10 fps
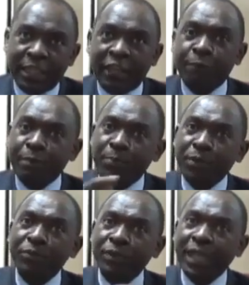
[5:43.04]
If people
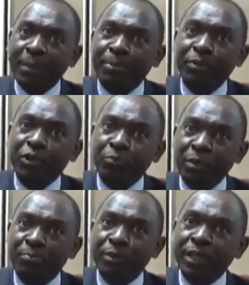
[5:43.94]
are not happy with
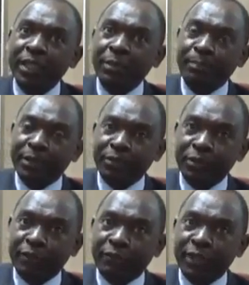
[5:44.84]
me being in the
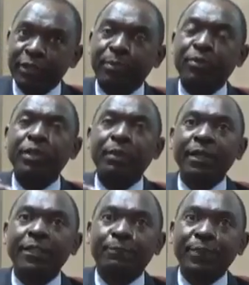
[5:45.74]
Patriotic Front because I'm
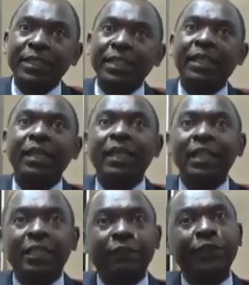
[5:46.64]
expressing
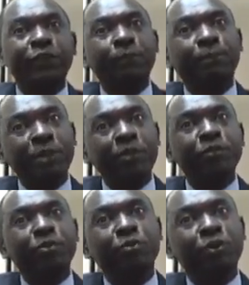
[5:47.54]
a different
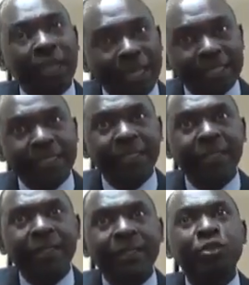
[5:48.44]
opinion to theirs,
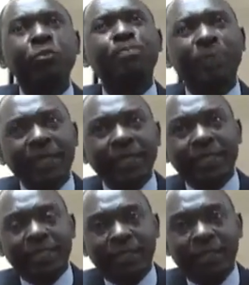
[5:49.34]
so be
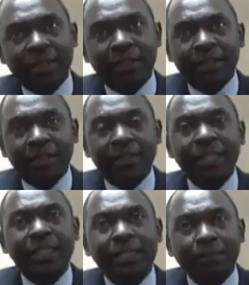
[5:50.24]
it.
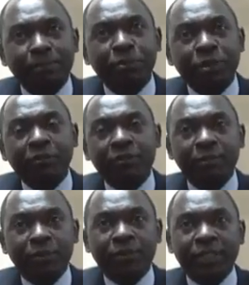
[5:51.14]
That's the beauty of
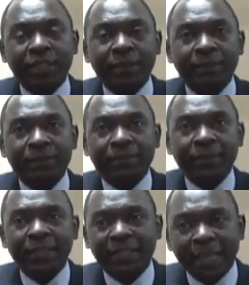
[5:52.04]
democracy.
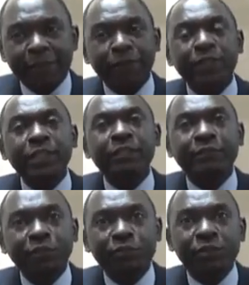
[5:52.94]
It's divergent
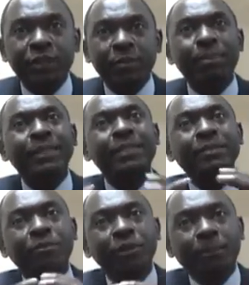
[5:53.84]
views,
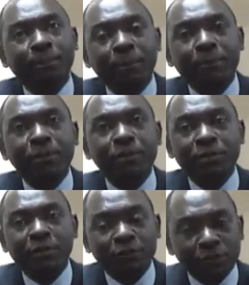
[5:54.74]
but with the purpose
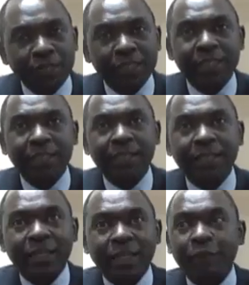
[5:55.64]
of unity.
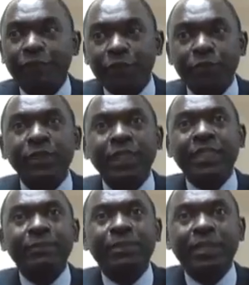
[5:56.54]
If they don't
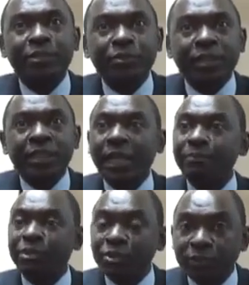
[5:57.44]
accept that unity,
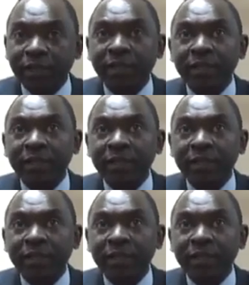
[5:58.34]
I'm sorry.